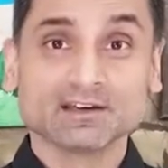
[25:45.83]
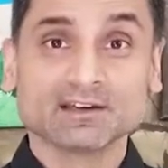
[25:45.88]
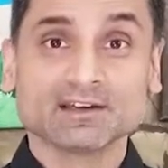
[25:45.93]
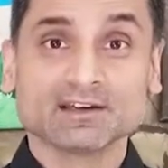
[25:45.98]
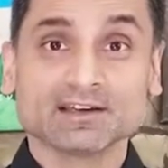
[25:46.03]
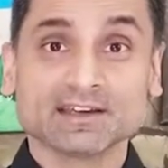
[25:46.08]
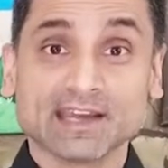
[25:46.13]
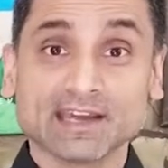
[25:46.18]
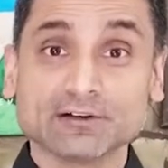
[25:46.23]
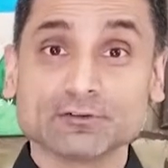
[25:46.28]

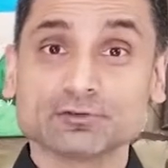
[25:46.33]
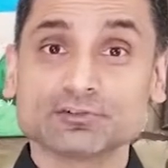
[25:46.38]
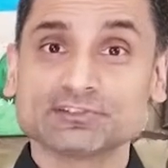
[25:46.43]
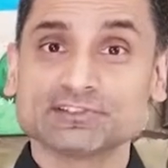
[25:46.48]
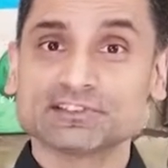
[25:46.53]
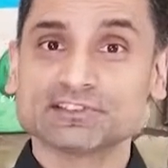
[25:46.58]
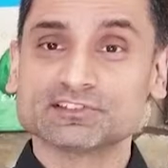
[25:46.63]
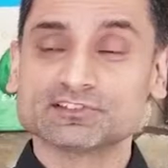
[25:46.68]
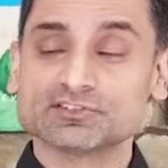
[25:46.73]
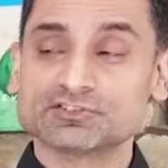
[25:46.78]

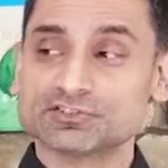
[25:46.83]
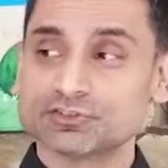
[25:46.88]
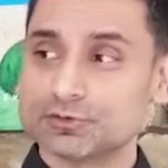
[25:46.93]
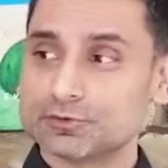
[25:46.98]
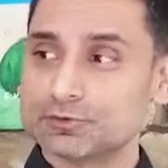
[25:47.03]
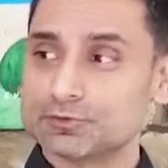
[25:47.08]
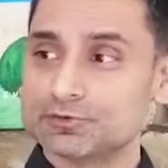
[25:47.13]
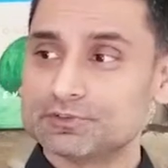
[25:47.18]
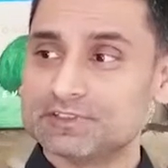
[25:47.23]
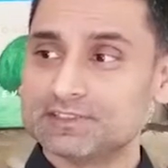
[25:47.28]
Candlesticks show
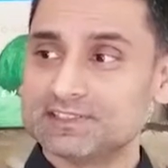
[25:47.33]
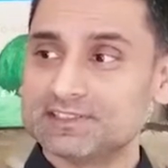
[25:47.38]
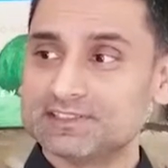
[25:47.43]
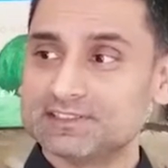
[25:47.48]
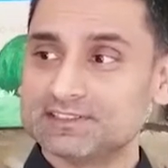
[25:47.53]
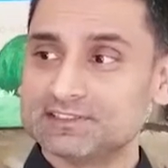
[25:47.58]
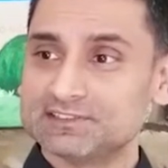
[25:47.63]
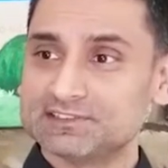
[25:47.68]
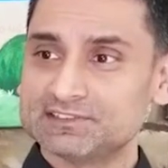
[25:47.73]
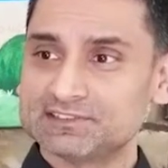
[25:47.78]
the
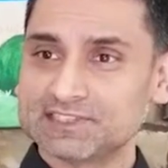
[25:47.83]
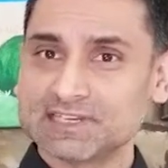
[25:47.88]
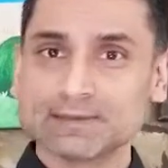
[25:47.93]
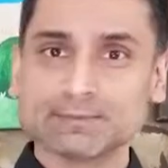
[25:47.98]
same